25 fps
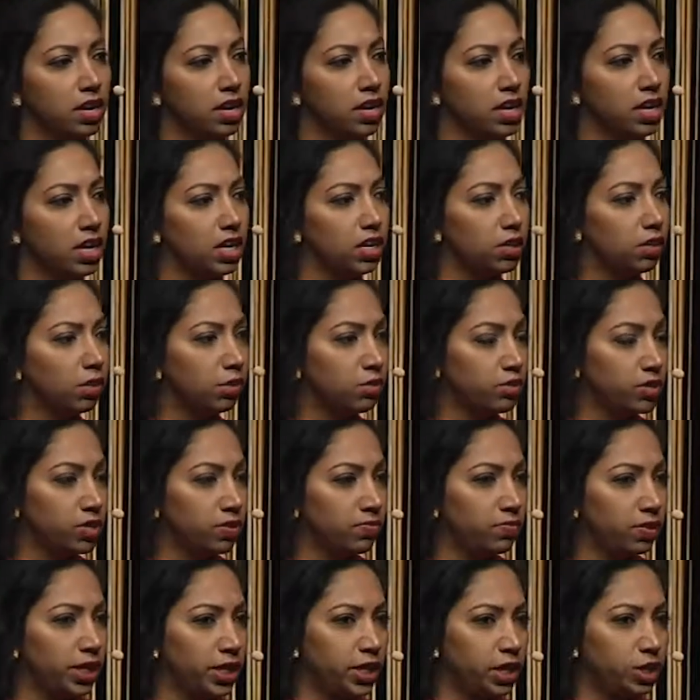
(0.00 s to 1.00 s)

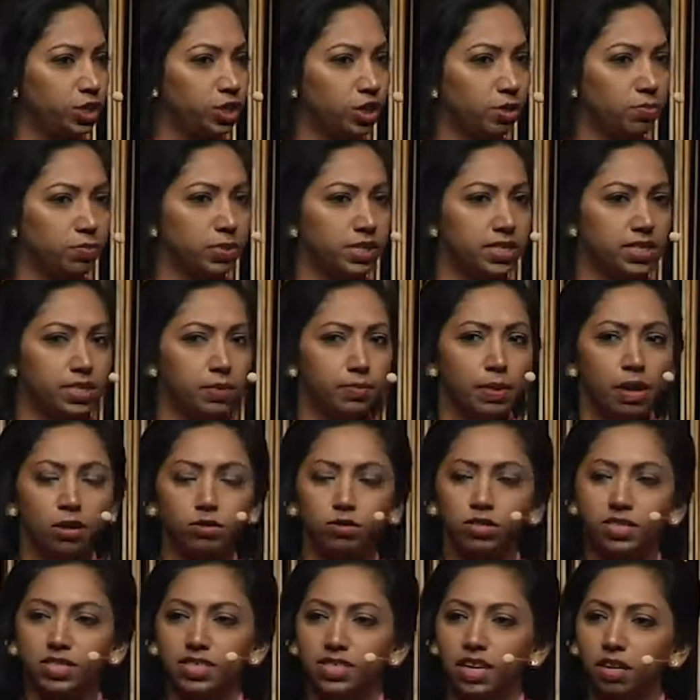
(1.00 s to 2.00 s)
Inclusive leadership is
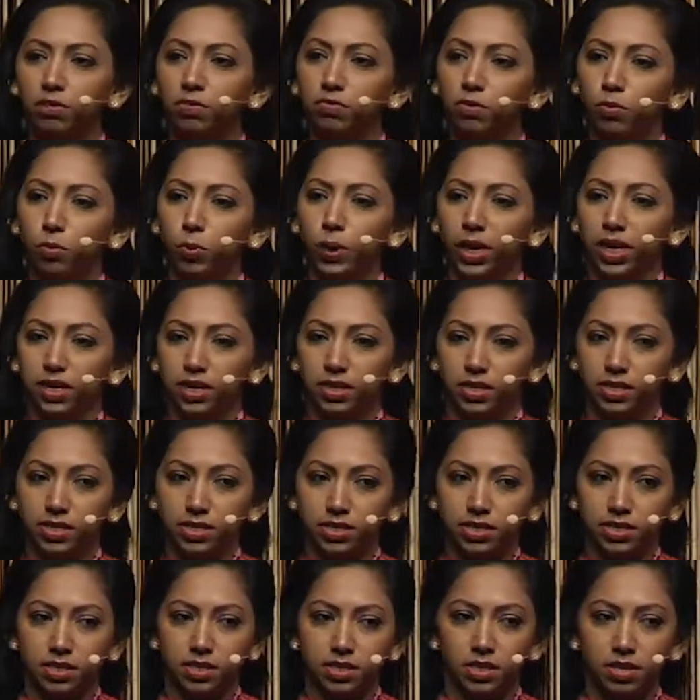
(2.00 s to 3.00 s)
about
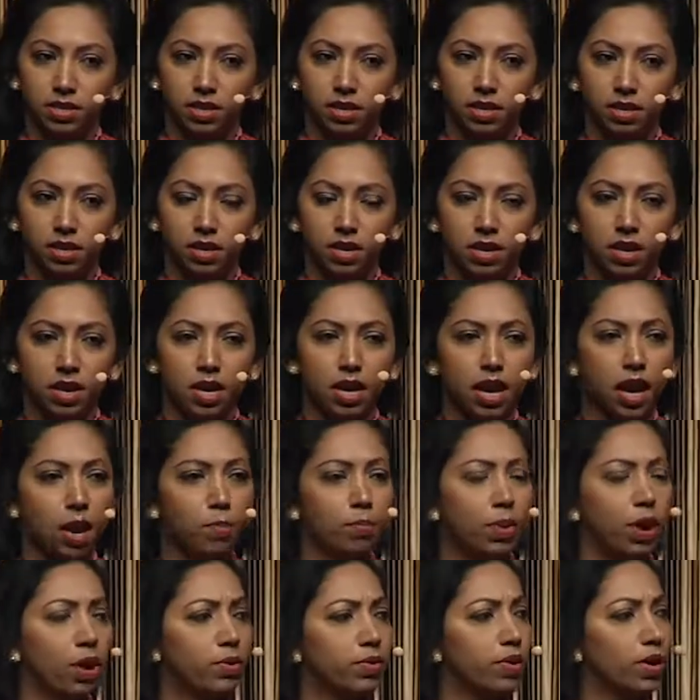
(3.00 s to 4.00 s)
self-awareness,
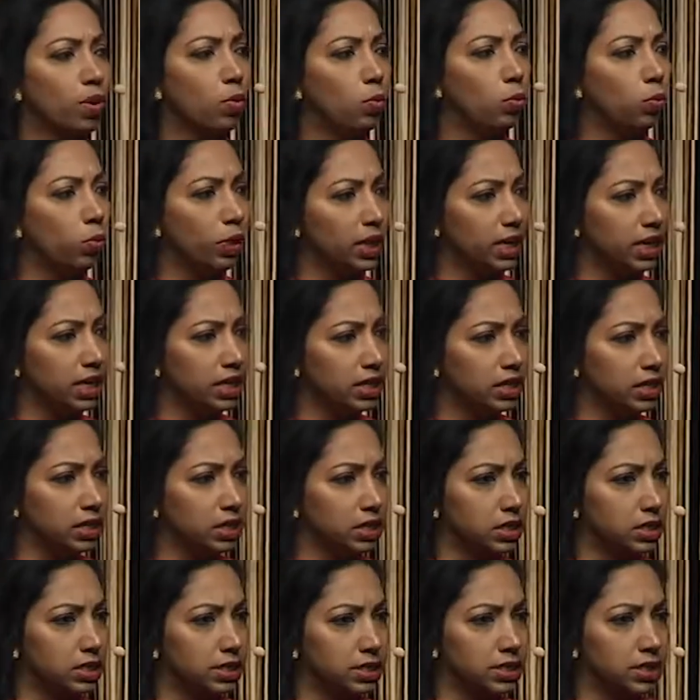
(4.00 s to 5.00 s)
about a
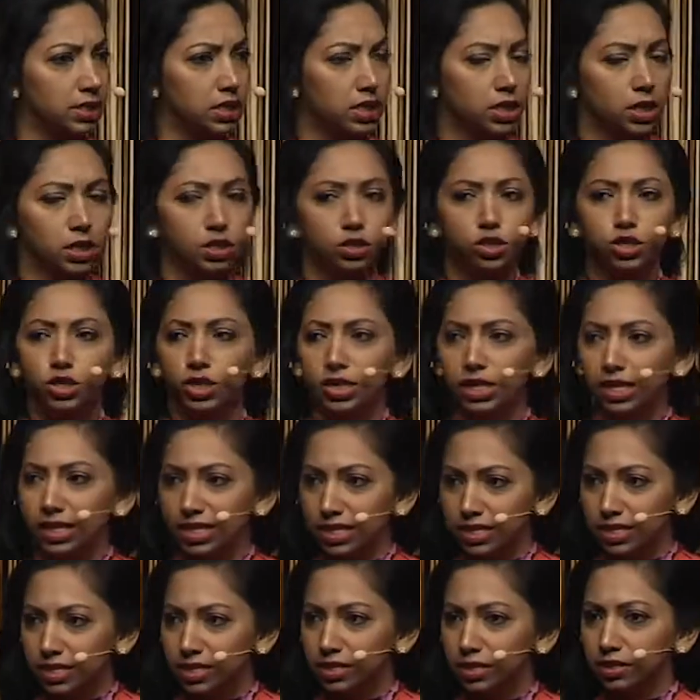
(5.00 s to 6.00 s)
willingness to
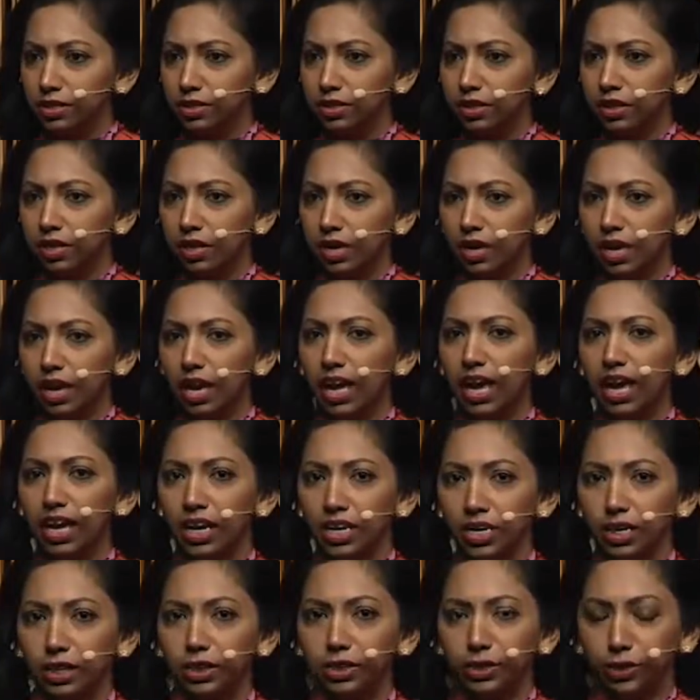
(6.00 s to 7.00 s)
listen
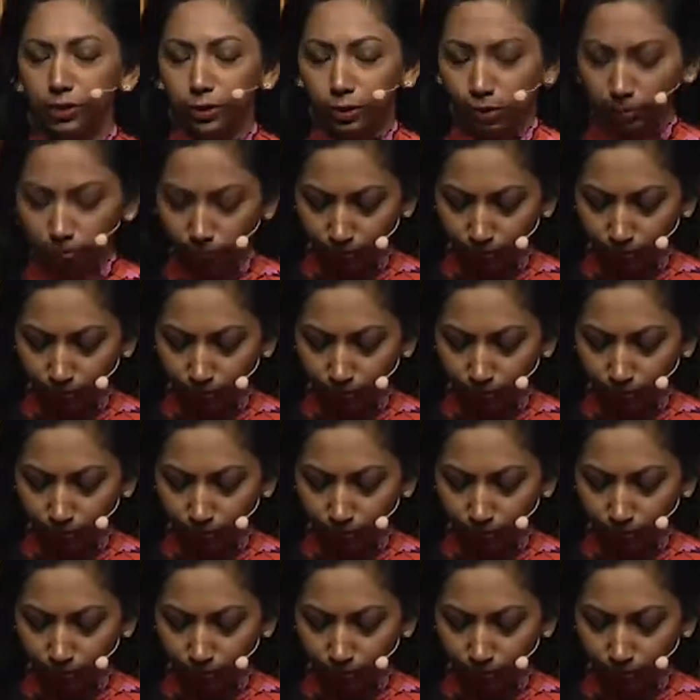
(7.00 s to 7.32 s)
and learn.